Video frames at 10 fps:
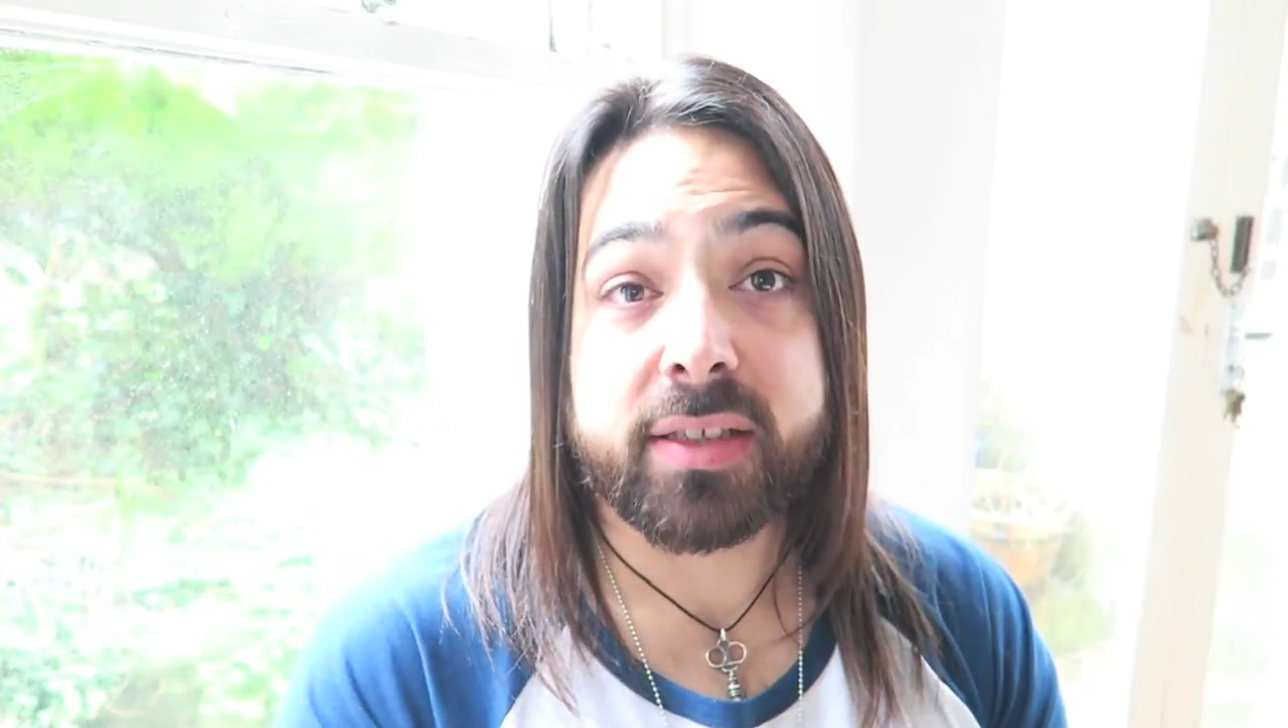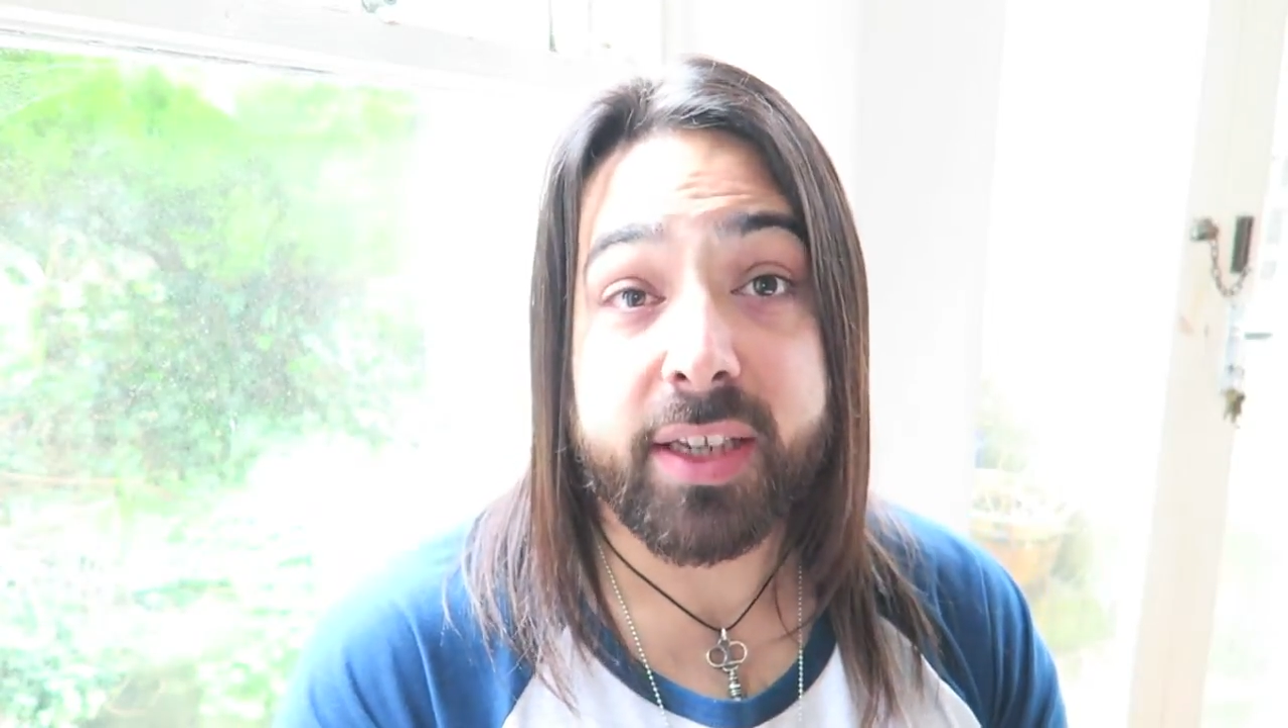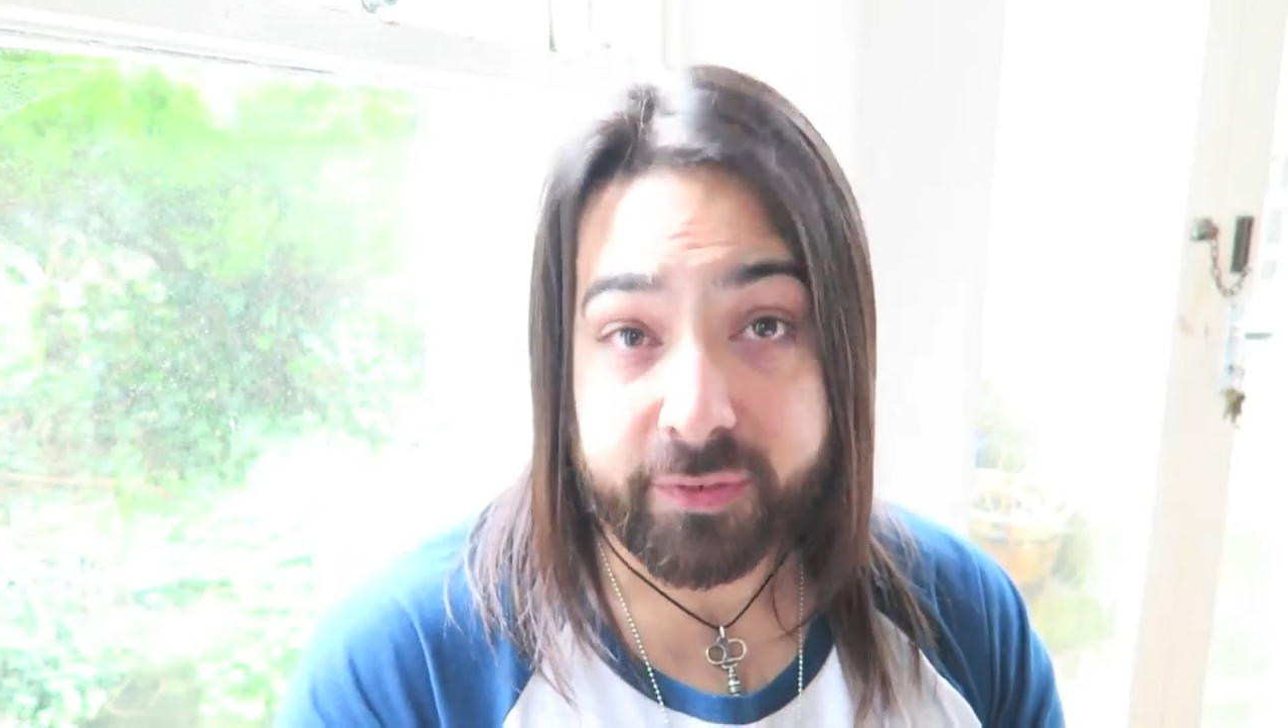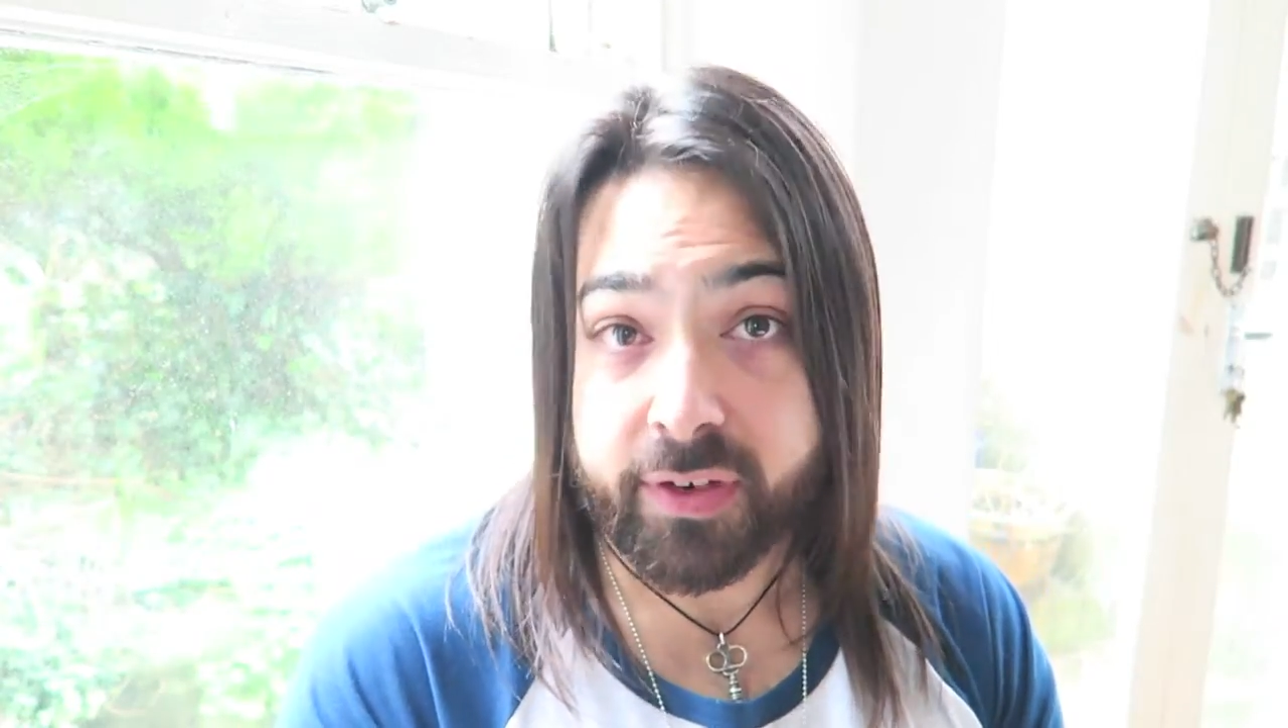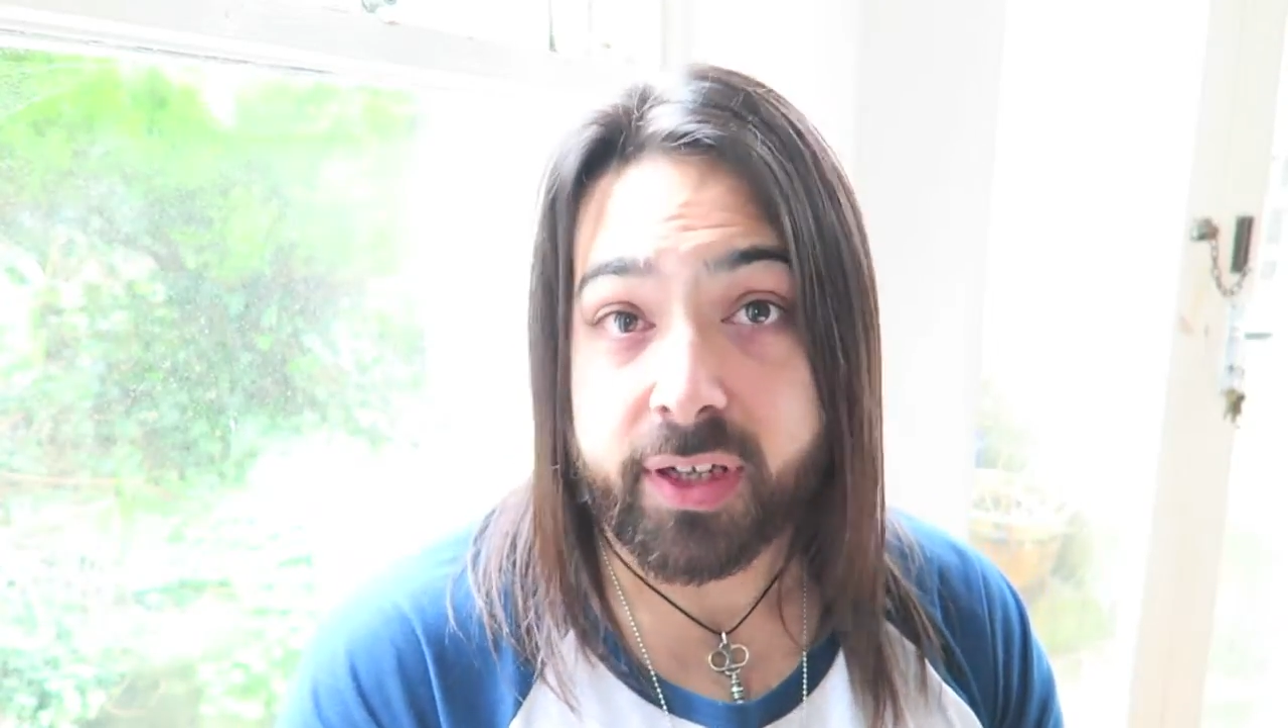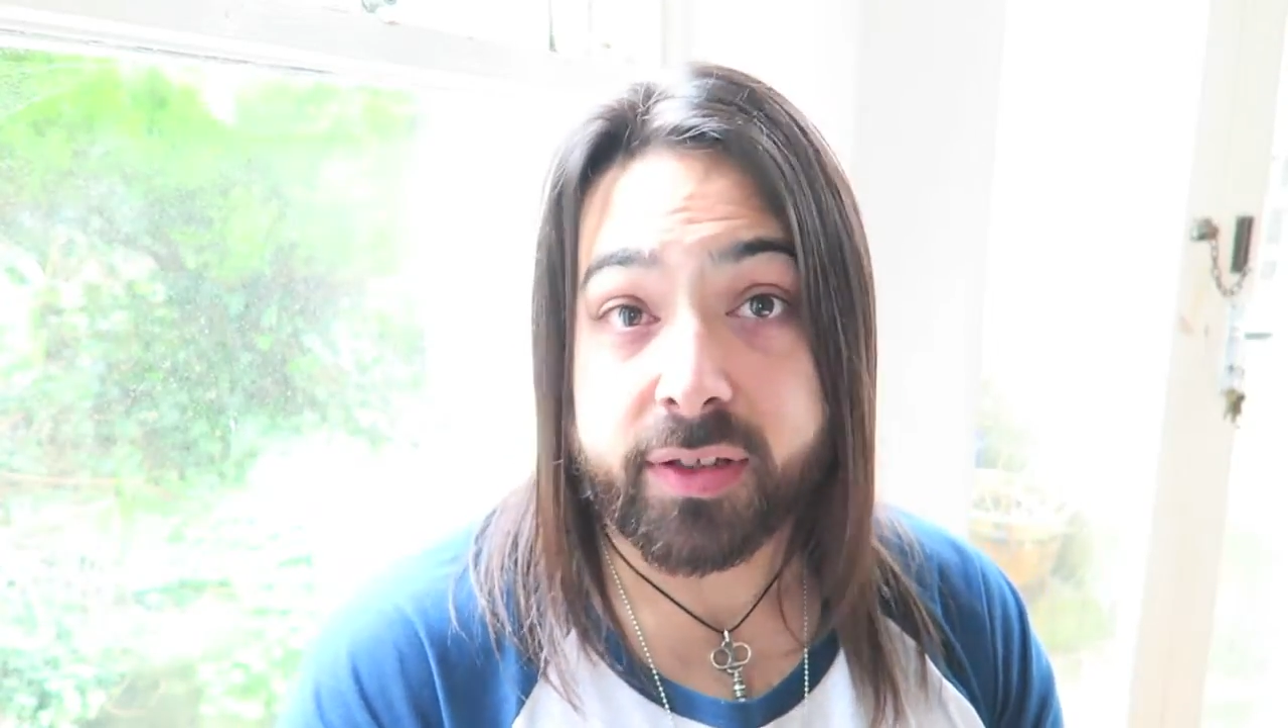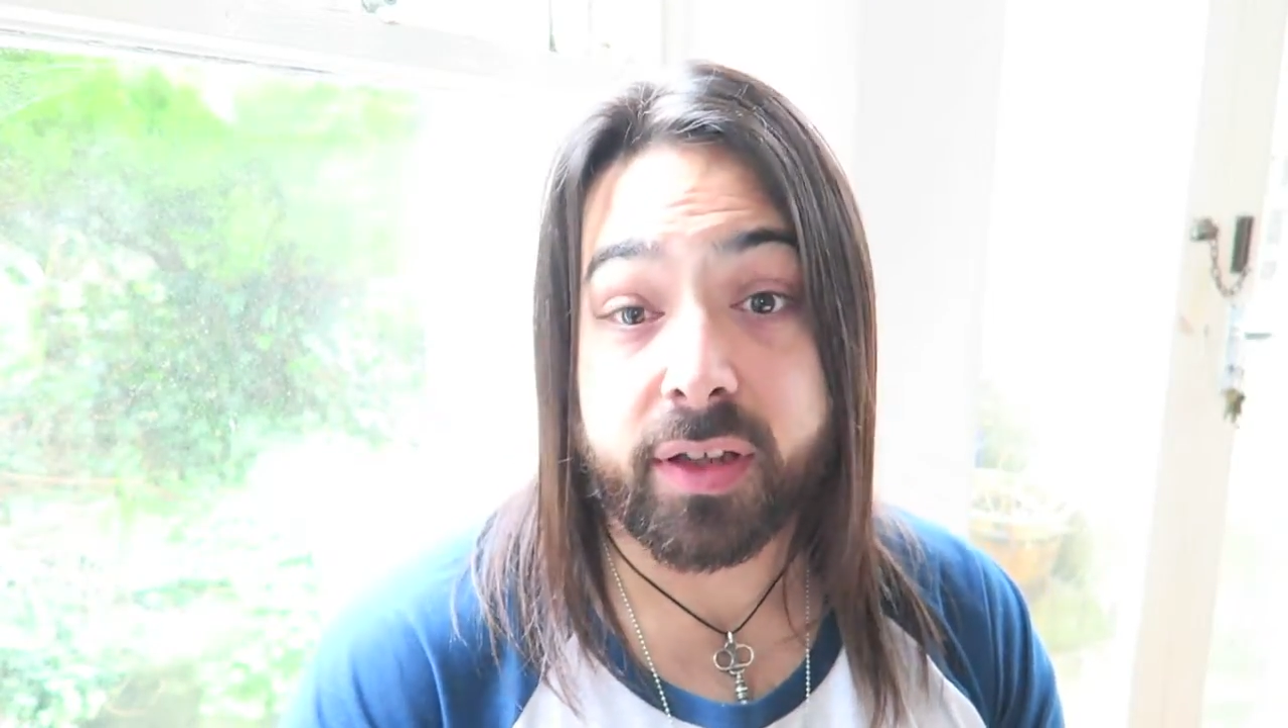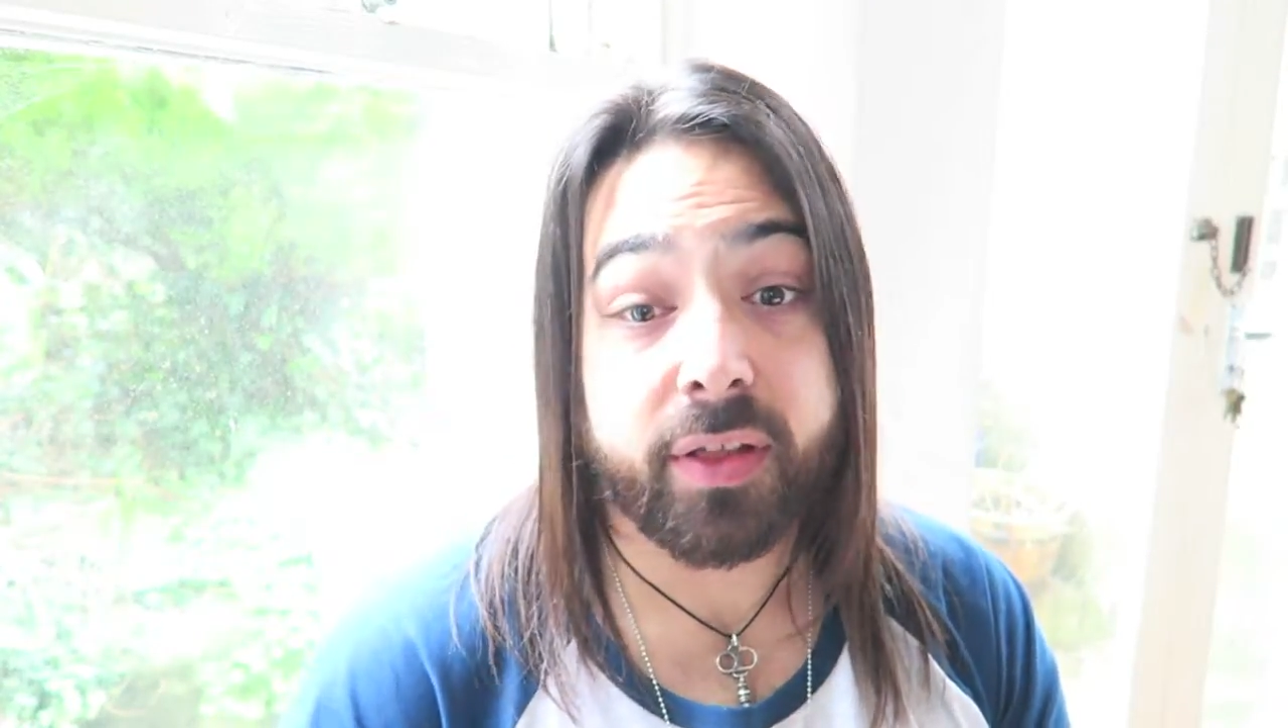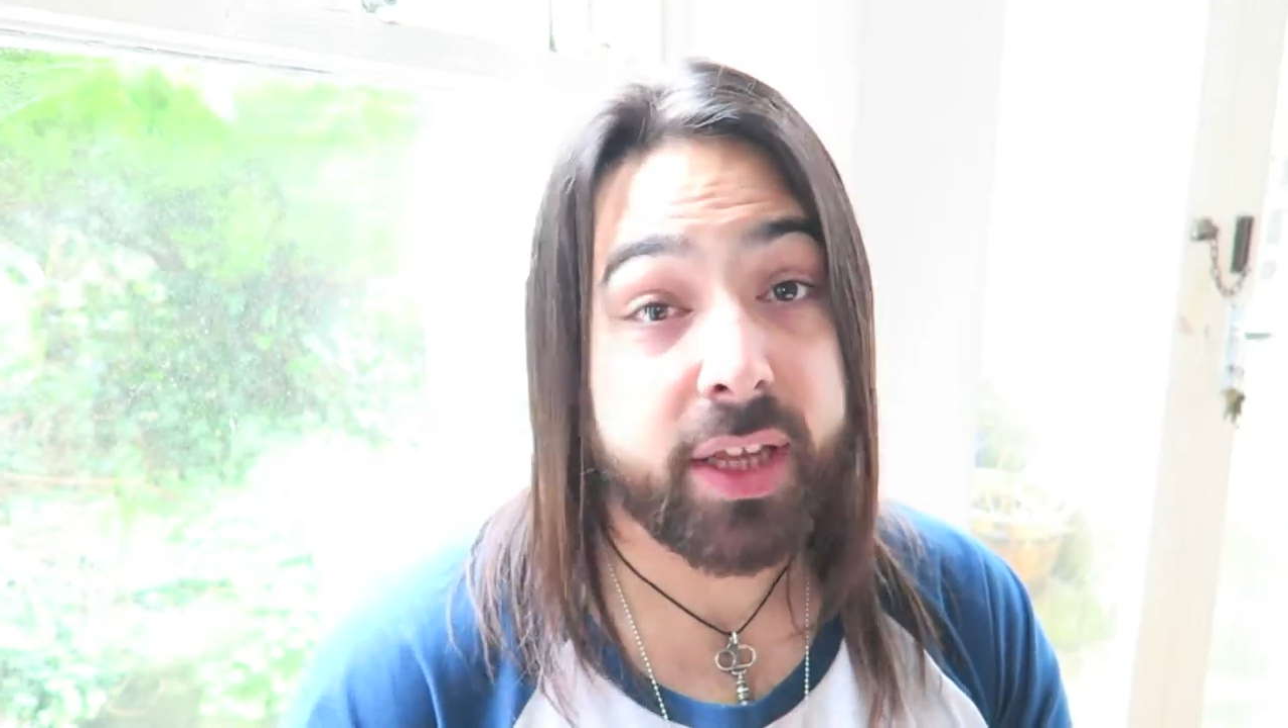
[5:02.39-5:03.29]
difference,